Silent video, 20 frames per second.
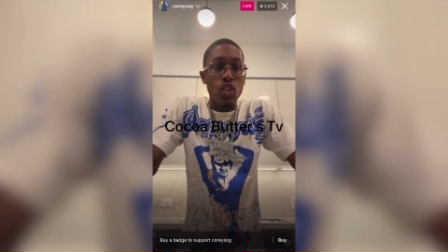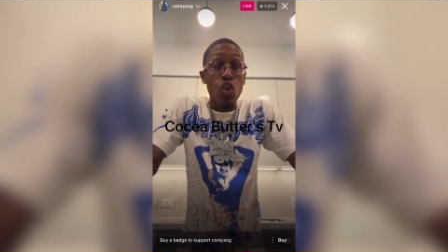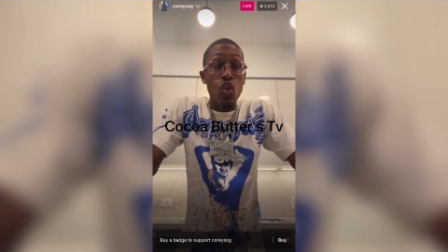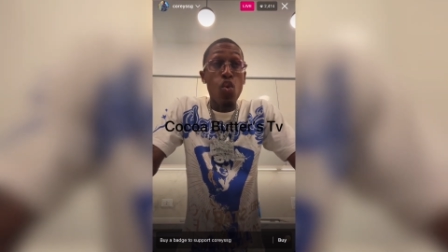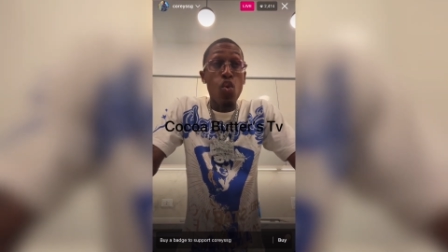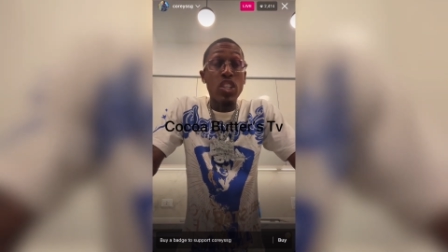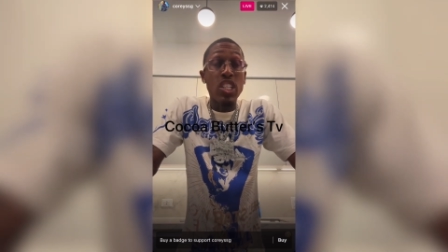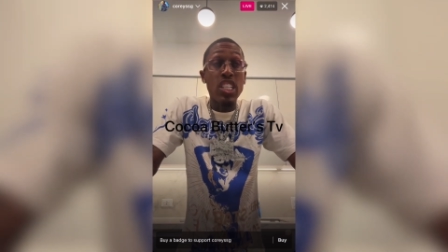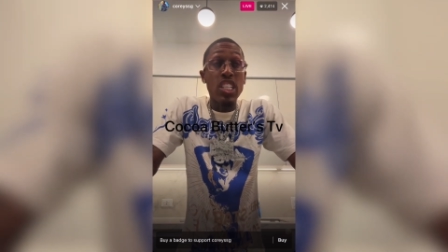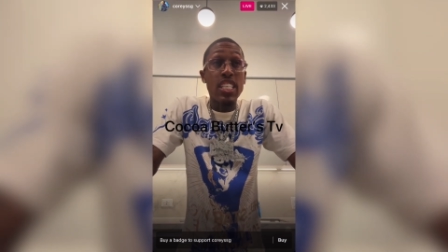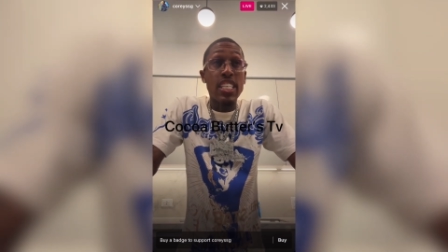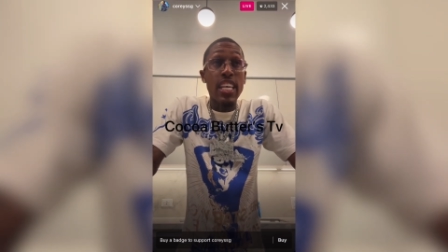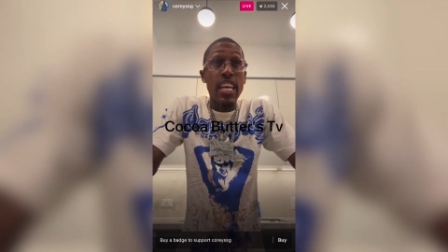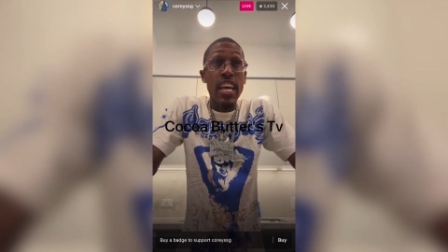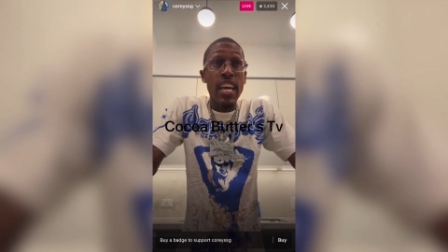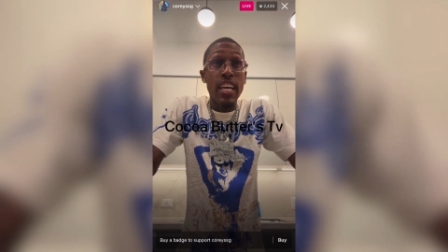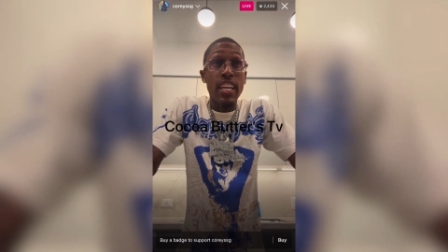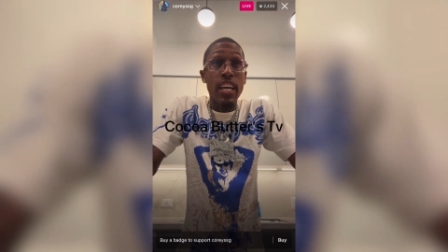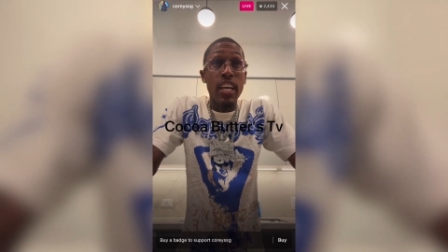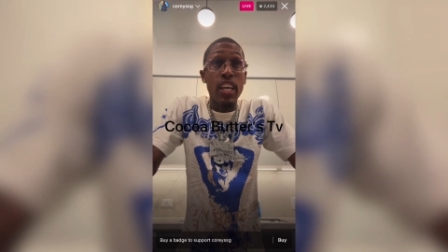Soon as she
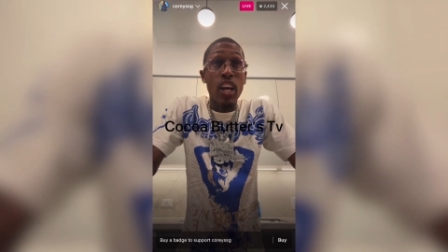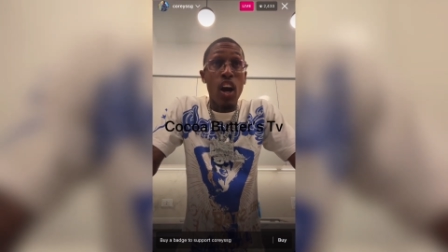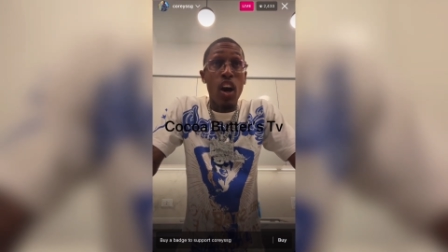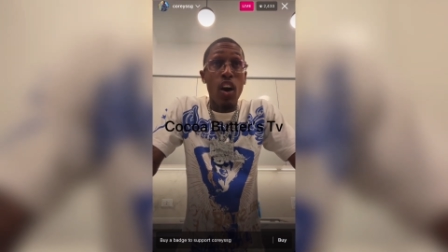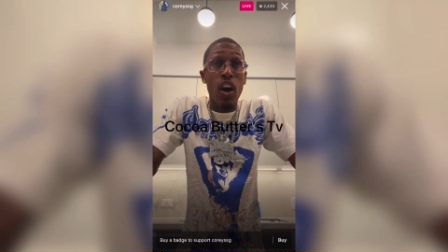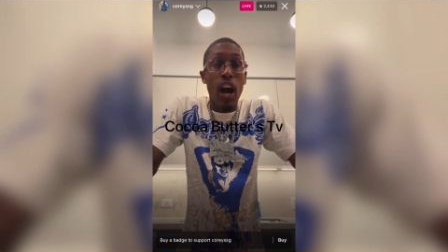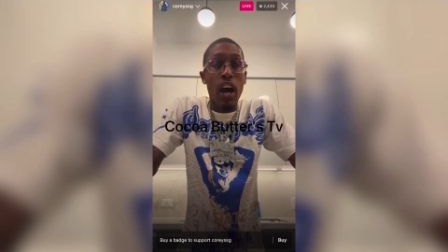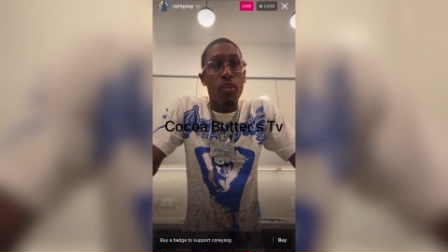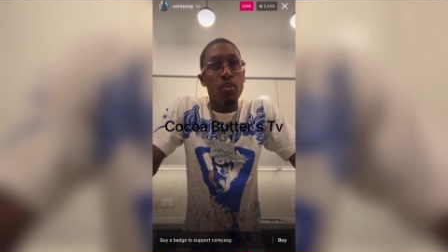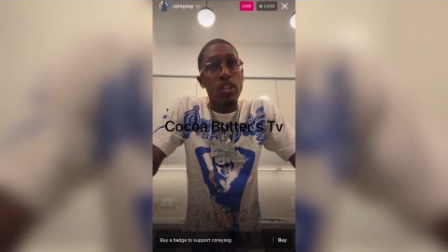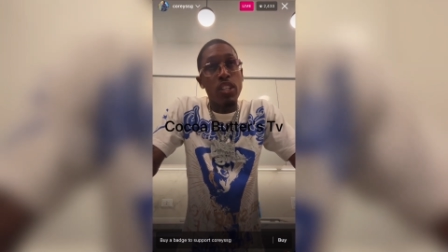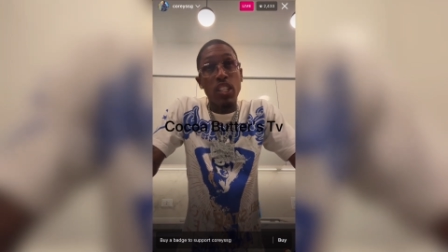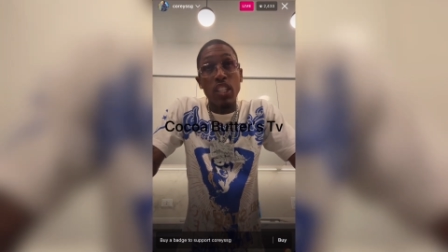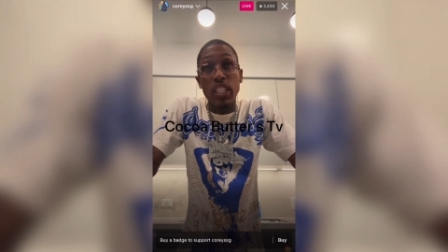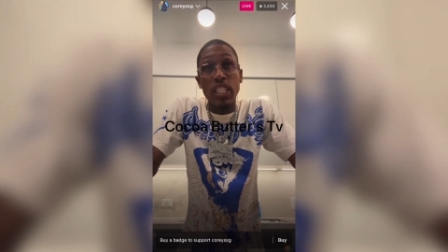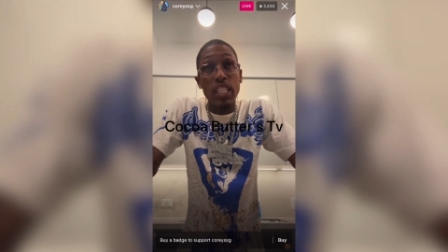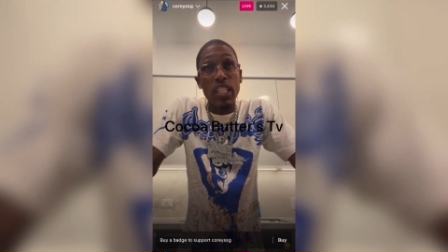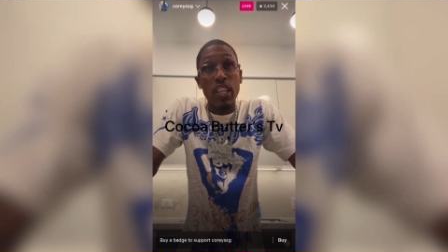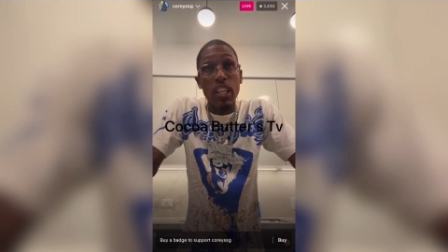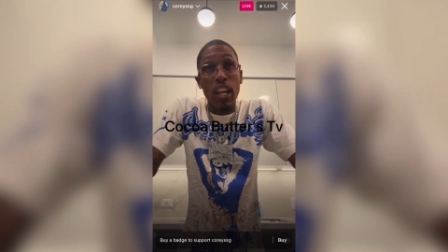said that, y'all, I
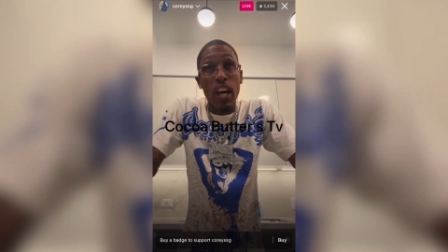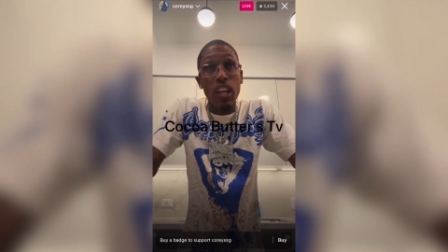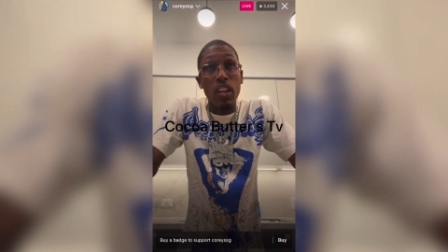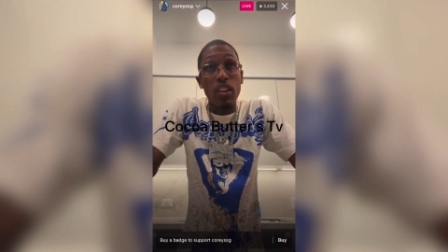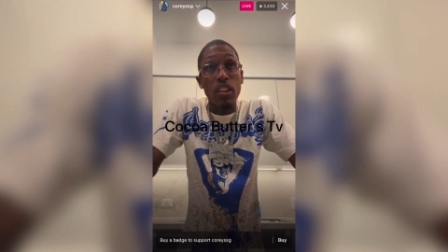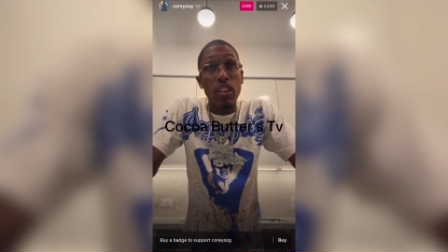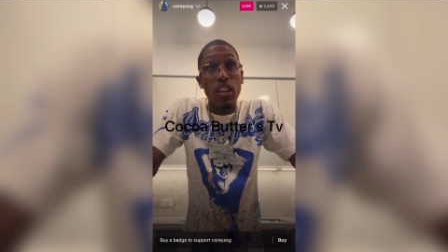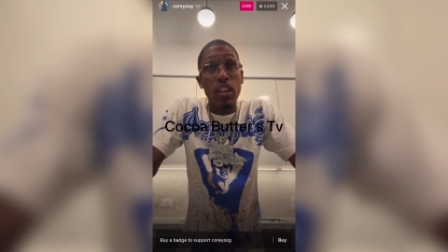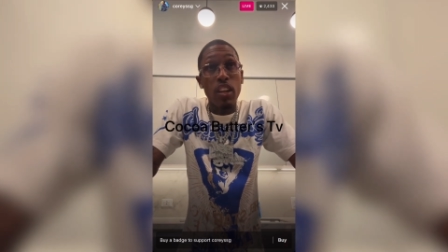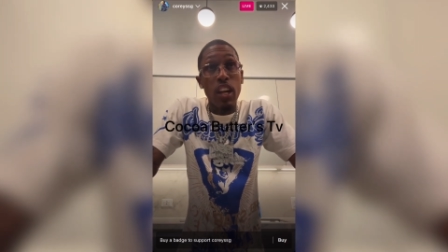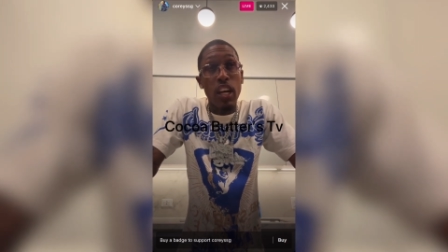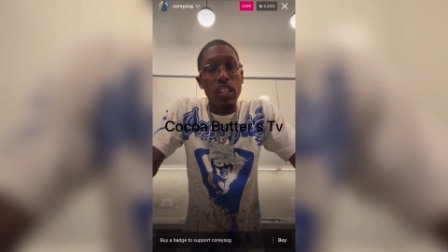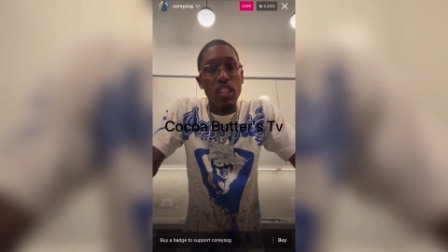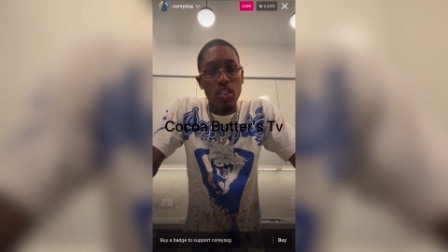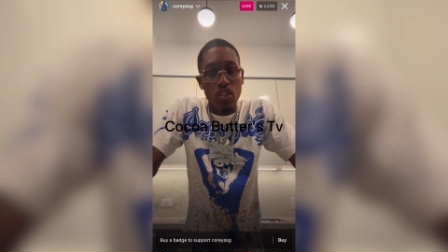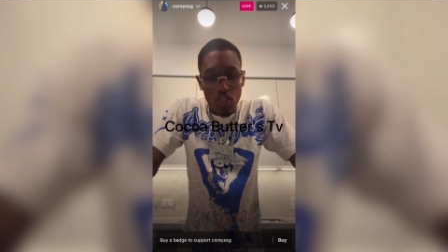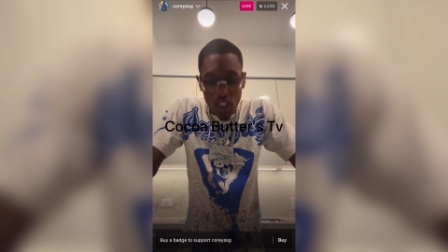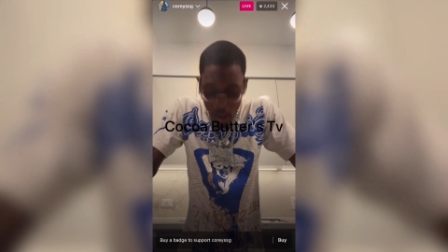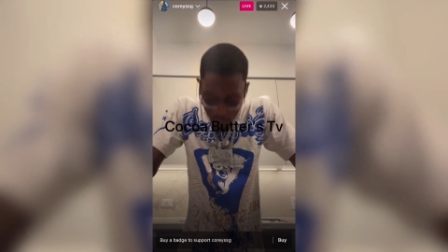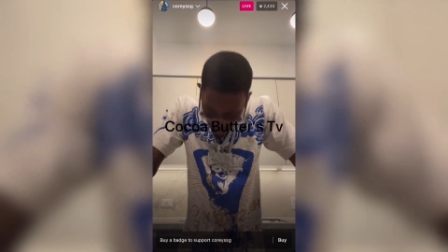was just sitting there and I looked at her and
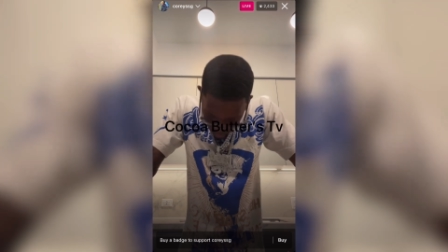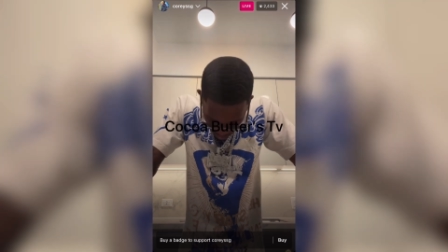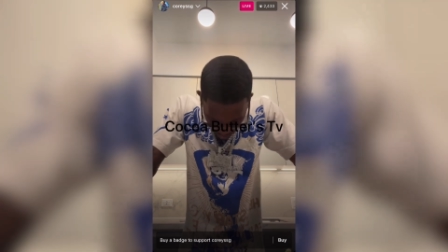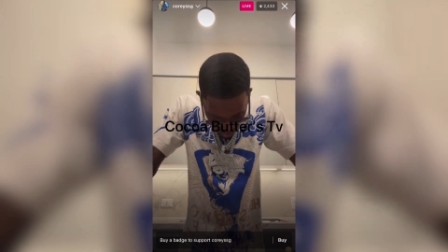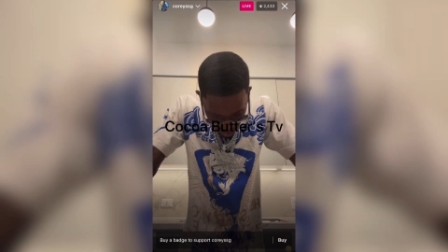I just dropped